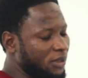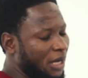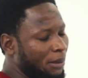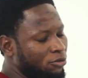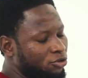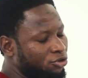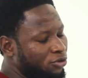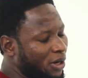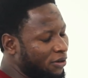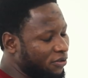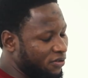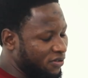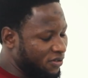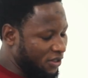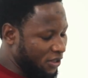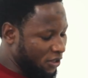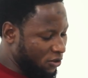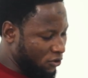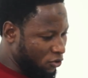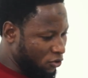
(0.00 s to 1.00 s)
I'm trying to
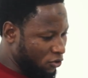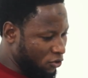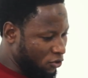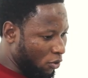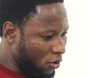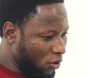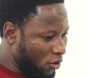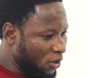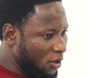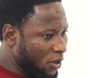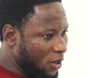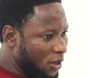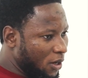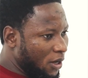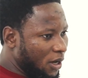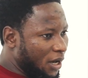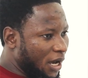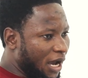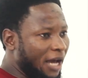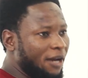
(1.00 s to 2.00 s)
sing a song,
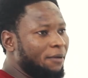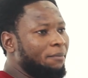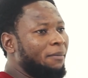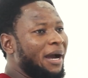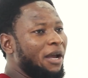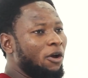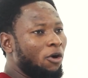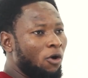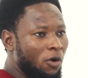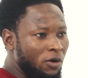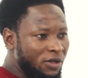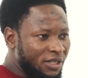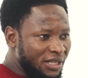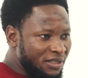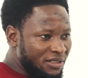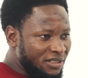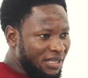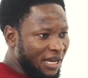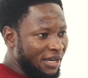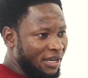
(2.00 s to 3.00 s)
and my
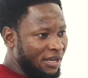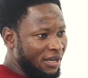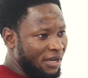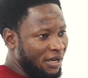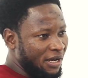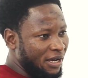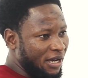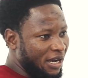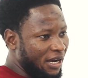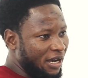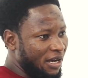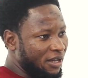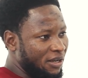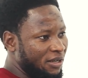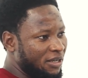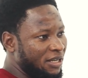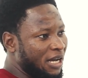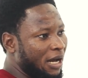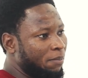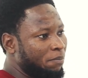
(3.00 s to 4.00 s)
audience are here,
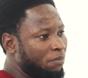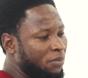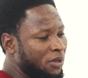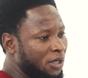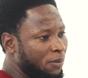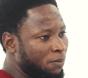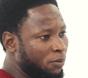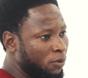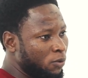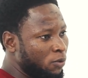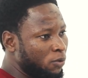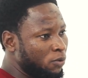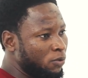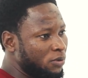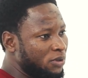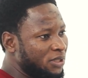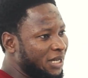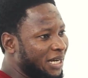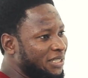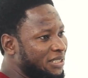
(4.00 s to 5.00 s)
there are people
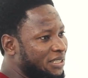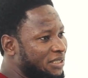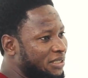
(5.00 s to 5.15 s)
that